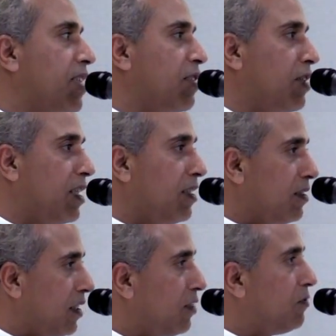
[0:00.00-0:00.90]
Are you
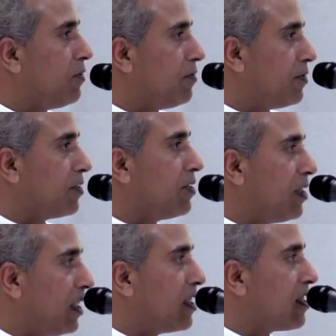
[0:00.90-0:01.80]
getting? Are you
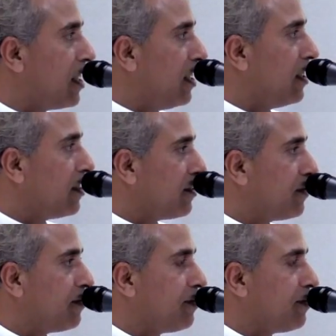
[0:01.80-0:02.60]
understanding?